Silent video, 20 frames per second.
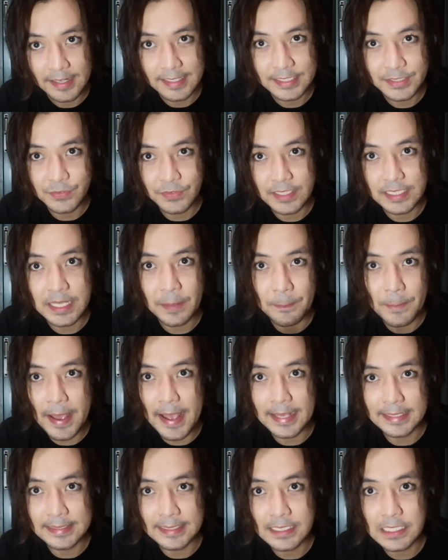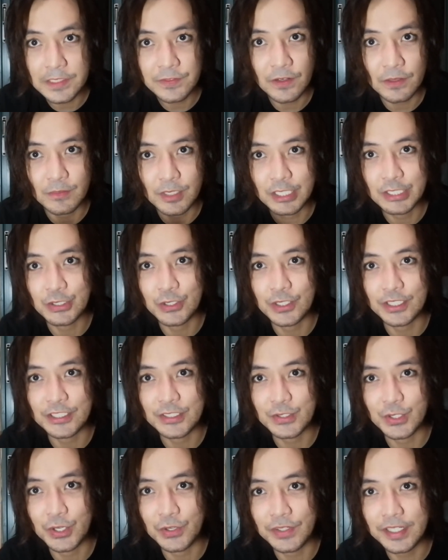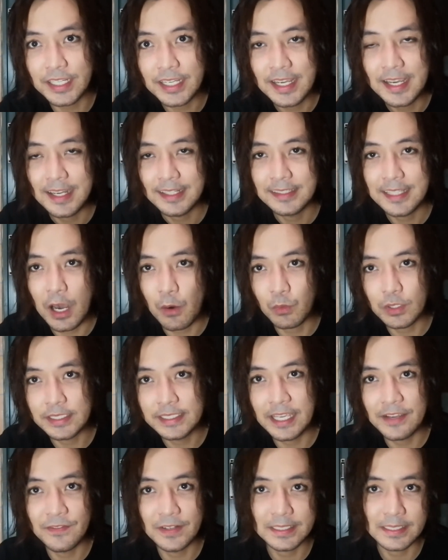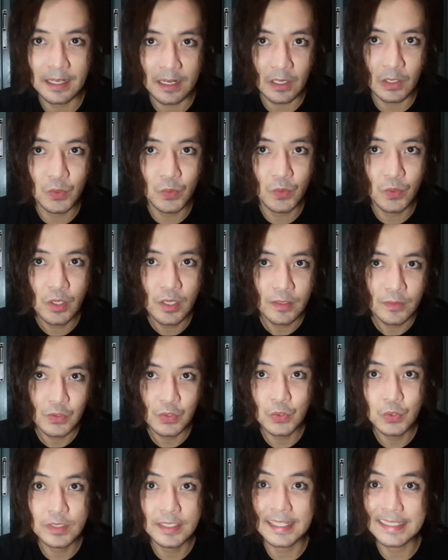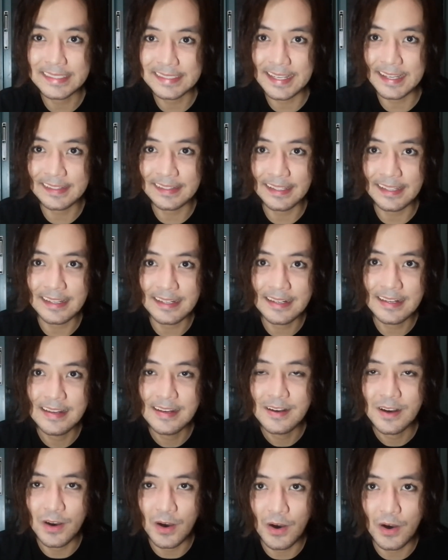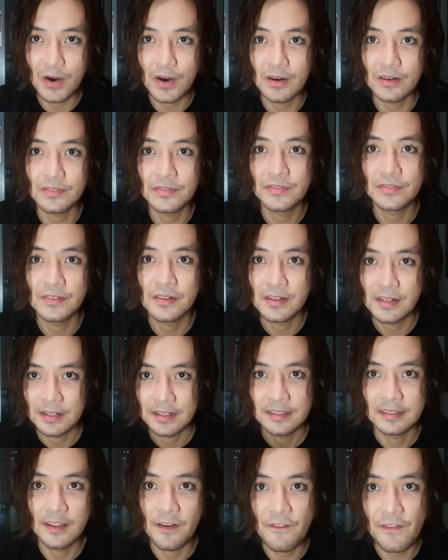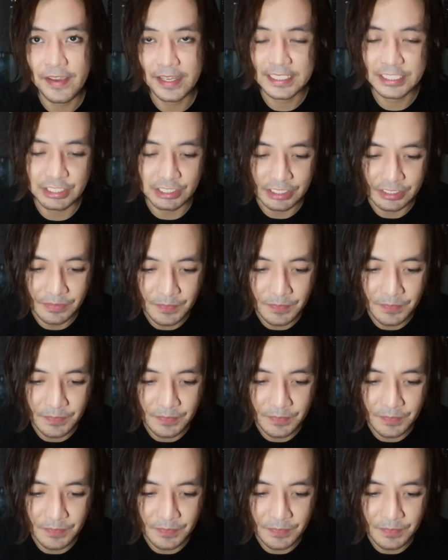us read a passage from the short story that would give us a clue to the setting of the fiction.